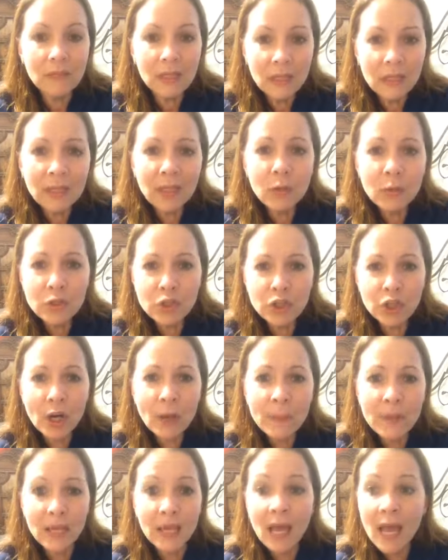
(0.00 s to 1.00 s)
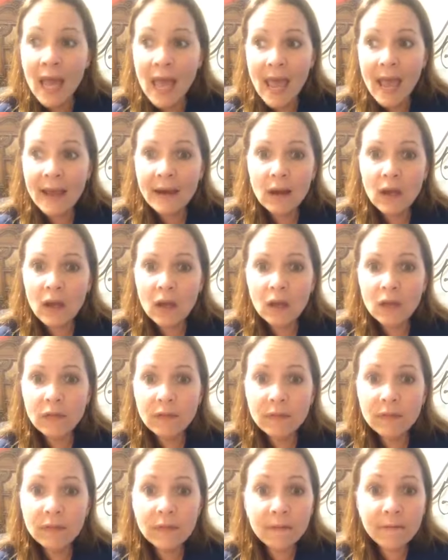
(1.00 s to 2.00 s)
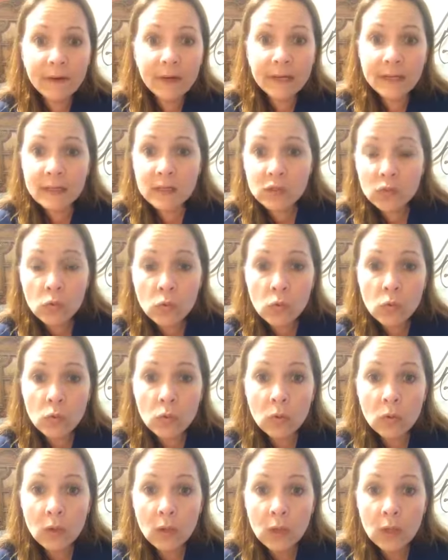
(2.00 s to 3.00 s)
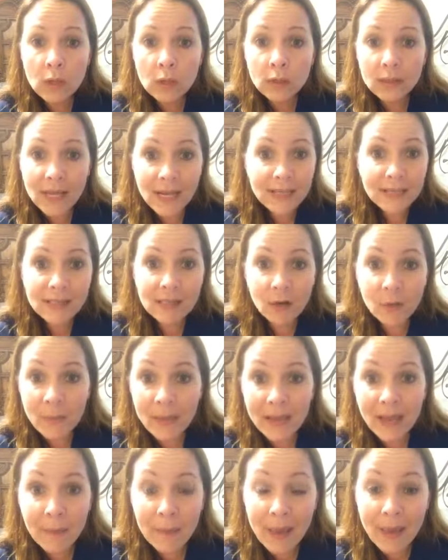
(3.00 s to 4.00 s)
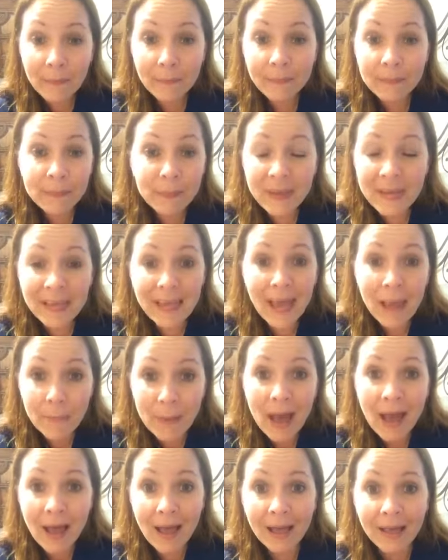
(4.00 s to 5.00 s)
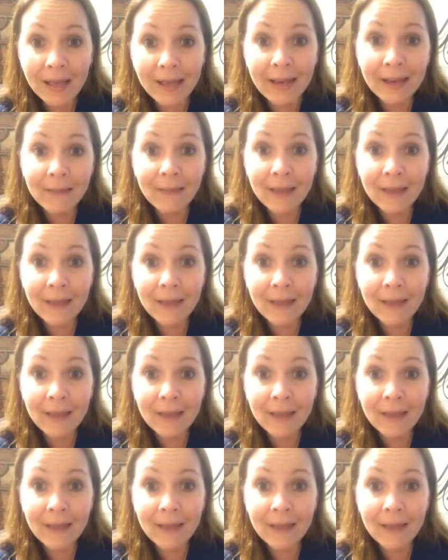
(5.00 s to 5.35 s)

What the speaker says: he was chubby, and the freaking school tests their BMI,